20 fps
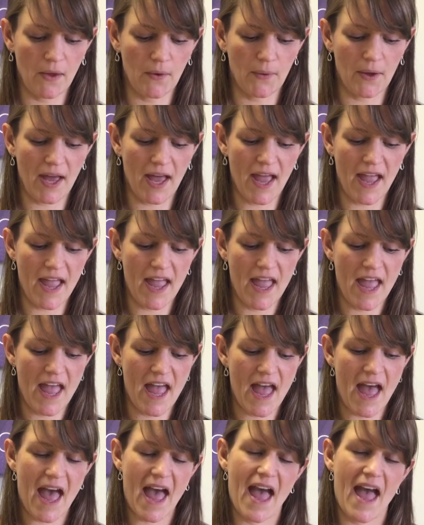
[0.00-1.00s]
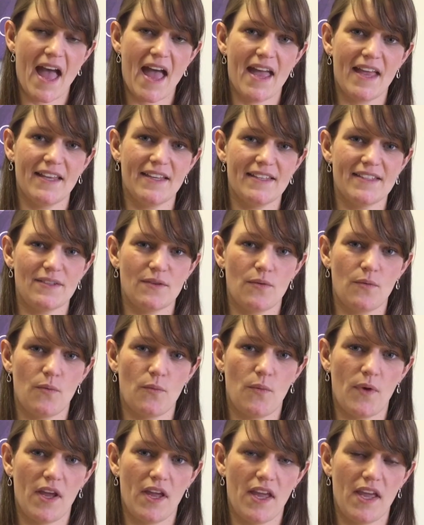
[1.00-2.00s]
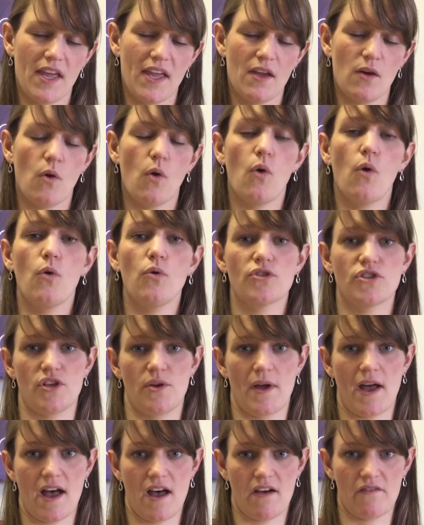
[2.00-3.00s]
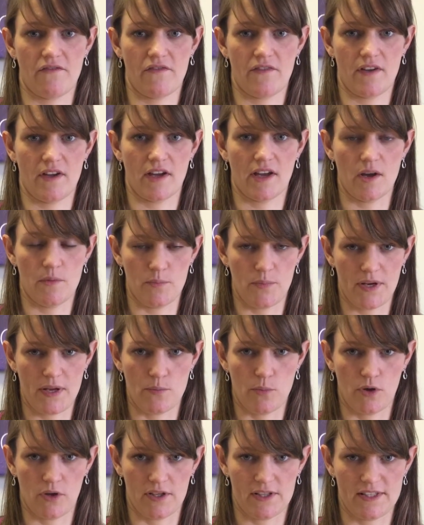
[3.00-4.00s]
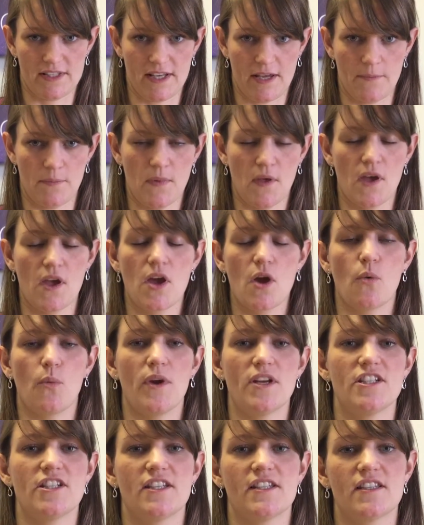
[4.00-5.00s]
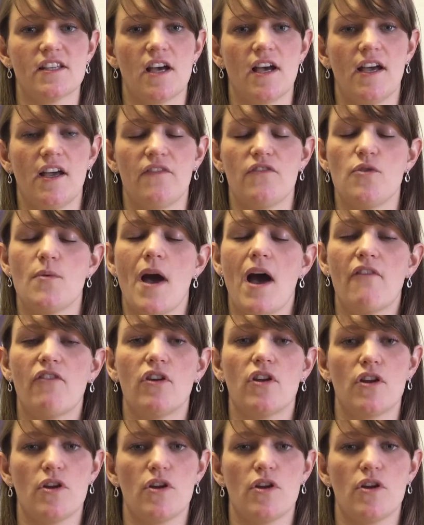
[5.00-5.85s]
Okay, and we also have a company policy, which is that if you have a